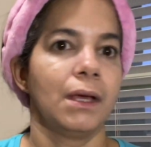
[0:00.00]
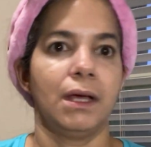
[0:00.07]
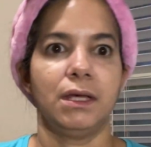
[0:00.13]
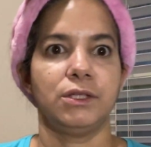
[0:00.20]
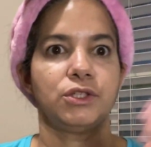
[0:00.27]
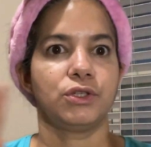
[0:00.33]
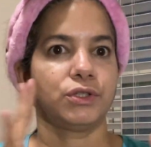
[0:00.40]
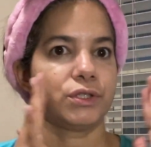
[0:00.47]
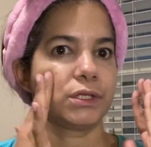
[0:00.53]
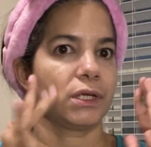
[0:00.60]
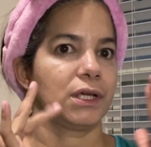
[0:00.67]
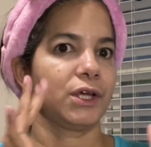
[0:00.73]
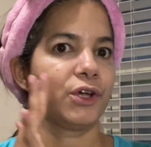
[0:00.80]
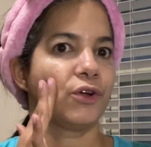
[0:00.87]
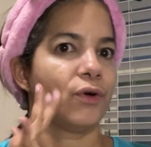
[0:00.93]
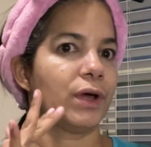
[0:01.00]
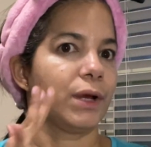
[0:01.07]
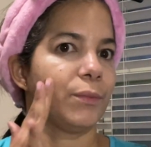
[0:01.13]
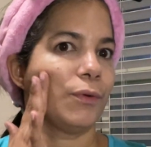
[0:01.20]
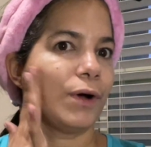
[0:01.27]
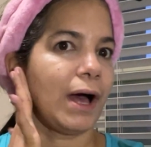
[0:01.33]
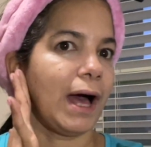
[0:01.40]
It's just
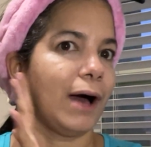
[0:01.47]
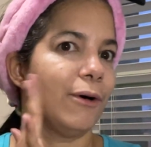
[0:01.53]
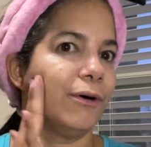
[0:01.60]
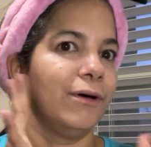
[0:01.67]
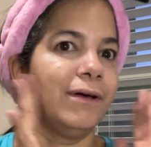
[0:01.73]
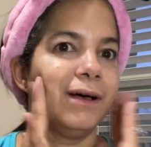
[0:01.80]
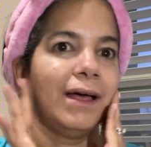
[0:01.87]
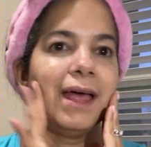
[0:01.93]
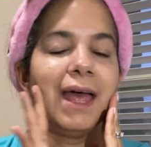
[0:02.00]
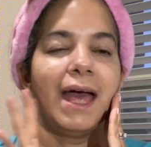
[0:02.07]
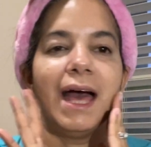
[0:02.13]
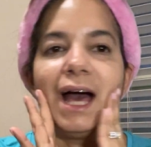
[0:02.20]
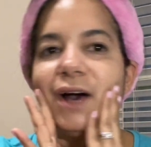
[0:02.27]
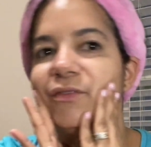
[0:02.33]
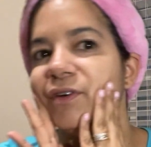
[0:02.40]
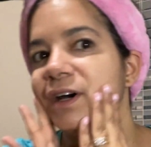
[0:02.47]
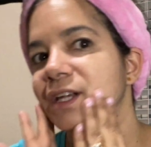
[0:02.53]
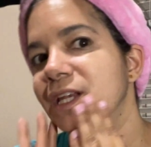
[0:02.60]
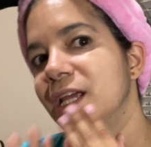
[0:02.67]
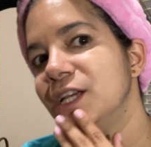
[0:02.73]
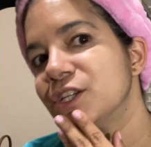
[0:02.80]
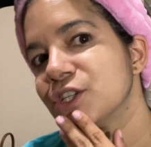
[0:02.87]
incredible how a
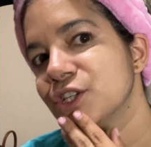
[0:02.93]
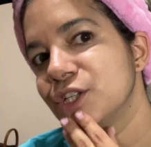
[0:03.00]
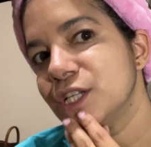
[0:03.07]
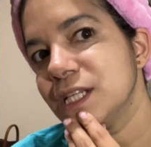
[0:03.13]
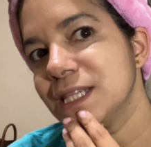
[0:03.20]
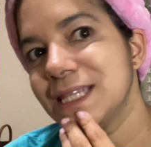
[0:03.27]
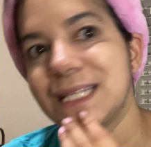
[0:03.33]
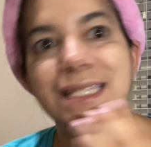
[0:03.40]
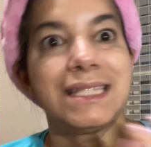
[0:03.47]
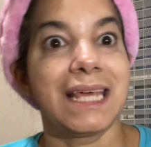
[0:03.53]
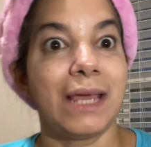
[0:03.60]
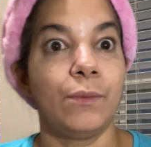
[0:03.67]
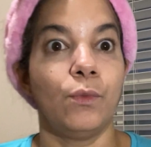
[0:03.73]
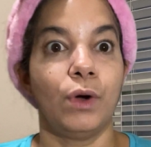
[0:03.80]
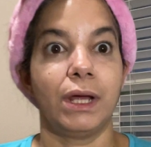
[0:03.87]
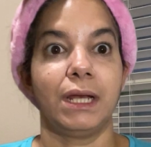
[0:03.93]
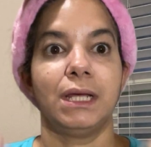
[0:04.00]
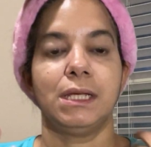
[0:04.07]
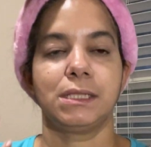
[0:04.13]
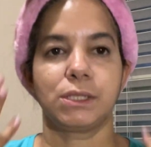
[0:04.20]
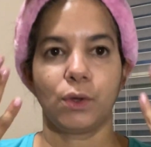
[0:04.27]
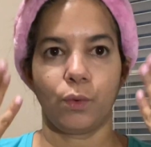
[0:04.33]
foundation, the same one,
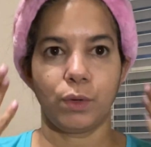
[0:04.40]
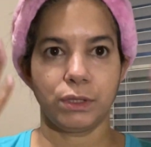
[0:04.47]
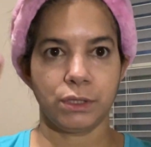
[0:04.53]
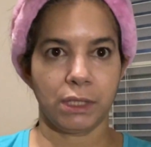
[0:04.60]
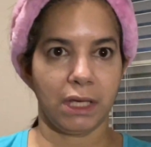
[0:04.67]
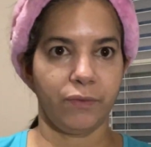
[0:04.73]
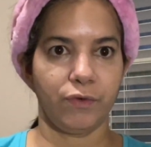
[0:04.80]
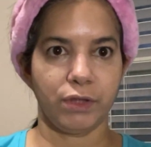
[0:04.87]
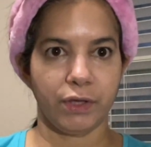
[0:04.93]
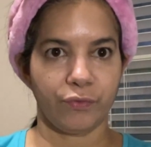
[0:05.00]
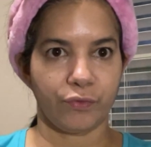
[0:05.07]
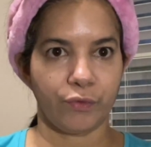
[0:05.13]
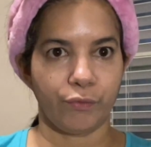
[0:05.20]
is going to give you different